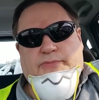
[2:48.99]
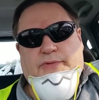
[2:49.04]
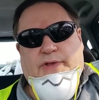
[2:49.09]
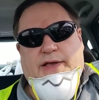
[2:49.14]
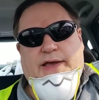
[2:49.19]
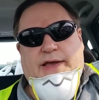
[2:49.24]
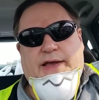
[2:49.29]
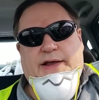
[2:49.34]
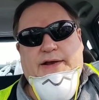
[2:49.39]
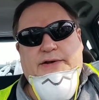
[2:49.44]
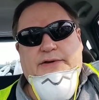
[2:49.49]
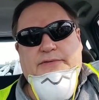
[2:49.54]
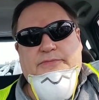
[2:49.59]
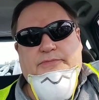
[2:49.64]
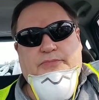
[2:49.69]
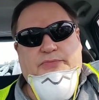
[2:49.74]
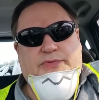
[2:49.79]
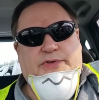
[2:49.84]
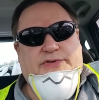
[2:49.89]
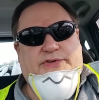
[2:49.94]
And
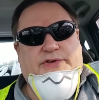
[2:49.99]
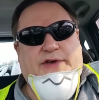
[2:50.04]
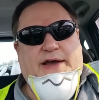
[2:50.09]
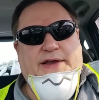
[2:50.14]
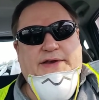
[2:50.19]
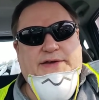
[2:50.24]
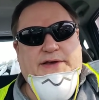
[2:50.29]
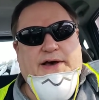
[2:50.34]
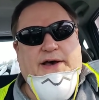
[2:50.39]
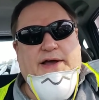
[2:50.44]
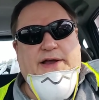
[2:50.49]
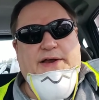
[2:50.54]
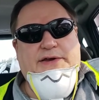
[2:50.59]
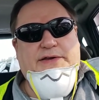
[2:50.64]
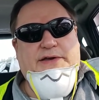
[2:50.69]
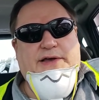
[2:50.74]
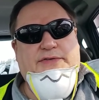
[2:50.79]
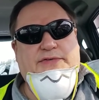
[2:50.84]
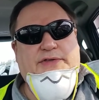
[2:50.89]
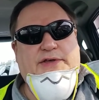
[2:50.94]
this guy died,
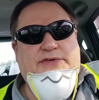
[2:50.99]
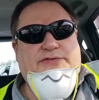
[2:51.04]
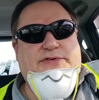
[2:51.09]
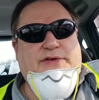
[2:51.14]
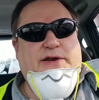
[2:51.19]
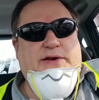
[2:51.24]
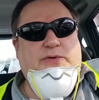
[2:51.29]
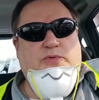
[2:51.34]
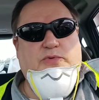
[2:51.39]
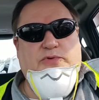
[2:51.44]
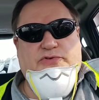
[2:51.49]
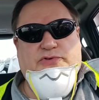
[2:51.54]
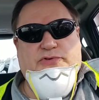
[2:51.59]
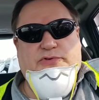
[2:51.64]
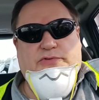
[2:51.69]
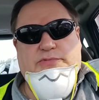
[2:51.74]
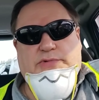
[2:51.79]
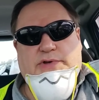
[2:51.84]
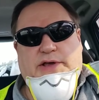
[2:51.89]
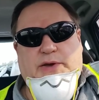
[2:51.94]
and they said it
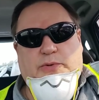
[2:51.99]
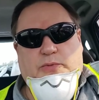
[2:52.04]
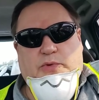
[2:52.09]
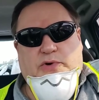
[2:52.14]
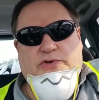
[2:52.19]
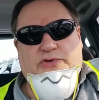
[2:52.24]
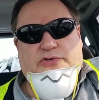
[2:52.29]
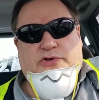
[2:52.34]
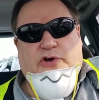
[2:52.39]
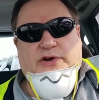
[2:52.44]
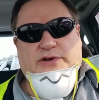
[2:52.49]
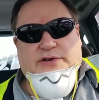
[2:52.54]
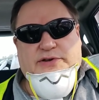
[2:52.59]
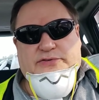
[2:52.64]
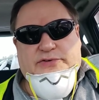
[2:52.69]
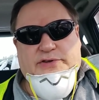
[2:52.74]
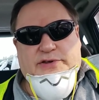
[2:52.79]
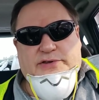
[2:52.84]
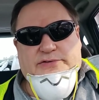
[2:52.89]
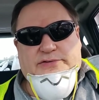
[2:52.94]
was heart
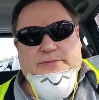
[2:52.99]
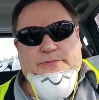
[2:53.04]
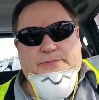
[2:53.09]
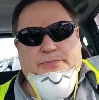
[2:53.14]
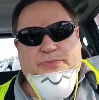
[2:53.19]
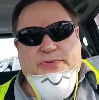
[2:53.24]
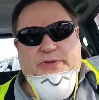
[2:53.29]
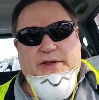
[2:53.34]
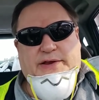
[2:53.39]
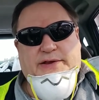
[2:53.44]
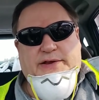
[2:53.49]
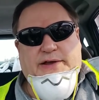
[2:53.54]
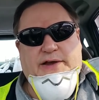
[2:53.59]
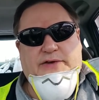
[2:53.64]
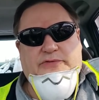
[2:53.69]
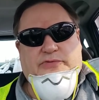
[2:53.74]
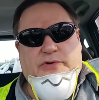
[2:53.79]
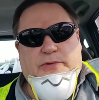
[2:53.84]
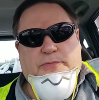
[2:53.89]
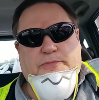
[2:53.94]
disease that he died
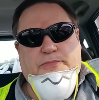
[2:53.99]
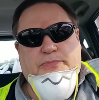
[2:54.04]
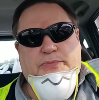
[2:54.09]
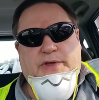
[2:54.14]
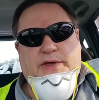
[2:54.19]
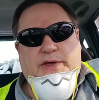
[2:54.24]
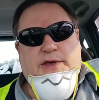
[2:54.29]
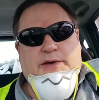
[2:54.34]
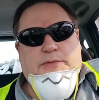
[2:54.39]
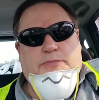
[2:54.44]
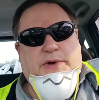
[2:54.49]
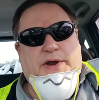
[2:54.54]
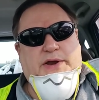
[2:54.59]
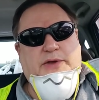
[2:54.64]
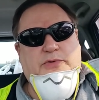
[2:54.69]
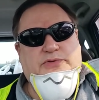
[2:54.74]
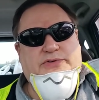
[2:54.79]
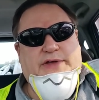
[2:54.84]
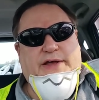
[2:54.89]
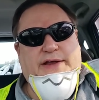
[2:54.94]
from. But he
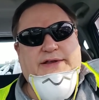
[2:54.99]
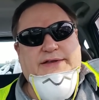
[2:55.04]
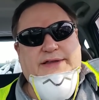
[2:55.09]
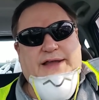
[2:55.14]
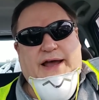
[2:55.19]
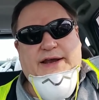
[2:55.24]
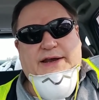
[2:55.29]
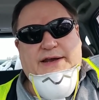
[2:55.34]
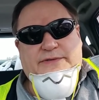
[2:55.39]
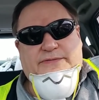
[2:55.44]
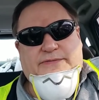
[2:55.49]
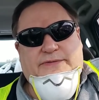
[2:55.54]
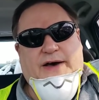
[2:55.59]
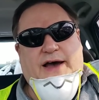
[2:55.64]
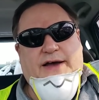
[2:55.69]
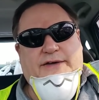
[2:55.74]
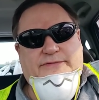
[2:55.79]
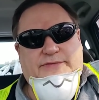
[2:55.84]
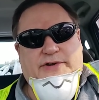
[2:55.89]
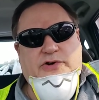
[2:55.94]
was like
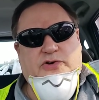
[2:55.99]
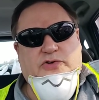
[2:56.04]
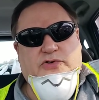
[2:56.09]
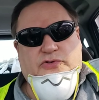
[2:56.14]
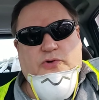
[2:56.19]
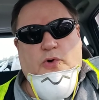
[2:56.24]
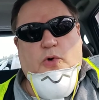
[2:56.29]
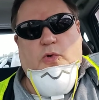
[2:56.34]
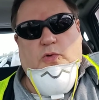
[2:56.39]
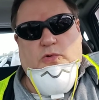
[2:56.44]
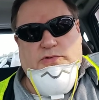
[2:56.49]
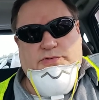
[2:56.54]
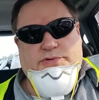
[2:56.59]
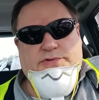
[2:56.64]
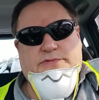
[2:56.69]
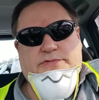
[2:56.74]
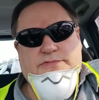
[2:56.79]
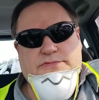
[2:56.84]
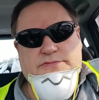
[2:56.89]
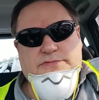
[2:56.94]
95 years old.
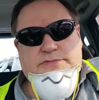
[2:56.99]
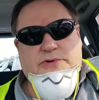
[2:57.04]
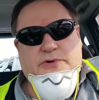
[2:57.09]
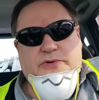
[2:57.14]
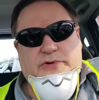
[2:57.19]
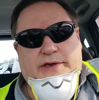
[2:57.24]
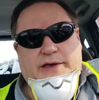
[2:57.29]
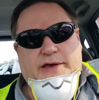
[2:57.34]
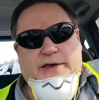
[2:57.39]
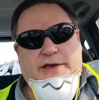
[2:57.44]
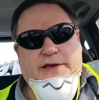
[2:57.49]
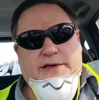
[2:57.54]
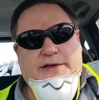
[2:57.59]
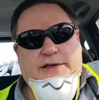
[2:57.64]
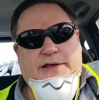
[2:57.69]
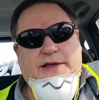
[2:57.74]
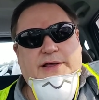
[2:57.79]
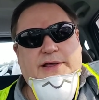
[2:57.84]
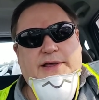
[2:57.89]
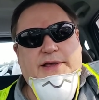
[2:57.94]
Okay.
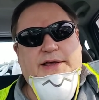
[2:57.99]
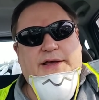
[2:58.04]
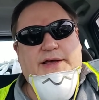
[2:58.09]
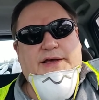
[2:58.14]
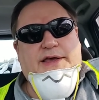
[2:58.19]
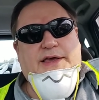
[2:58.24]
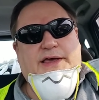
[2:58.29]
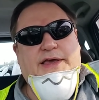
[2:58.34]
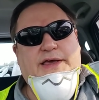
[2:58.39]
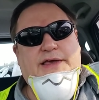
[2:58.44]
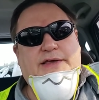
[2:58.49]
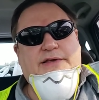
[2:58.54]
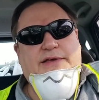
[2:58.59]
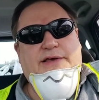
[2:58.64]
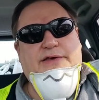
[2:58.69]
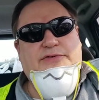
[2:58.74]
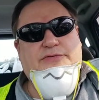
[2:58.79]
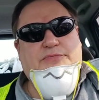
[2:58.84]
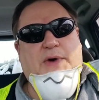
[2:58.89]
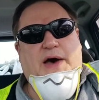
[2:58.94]

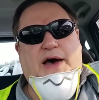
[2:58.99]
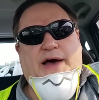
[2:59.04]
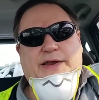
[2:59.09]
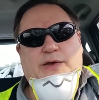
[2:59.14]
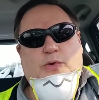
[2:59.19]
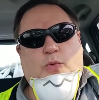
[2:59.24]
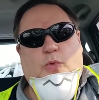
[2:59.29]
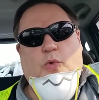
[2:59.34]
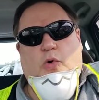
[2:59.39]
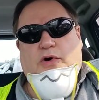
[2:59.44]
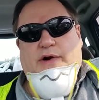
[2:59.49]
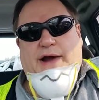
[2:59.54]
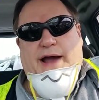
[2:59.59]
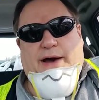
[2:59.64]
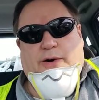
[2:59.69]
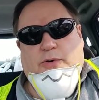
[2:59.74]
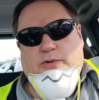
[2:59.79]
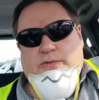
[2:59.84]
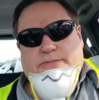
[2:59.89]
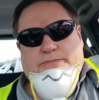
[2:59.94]
His body wore
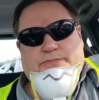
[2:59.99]
out.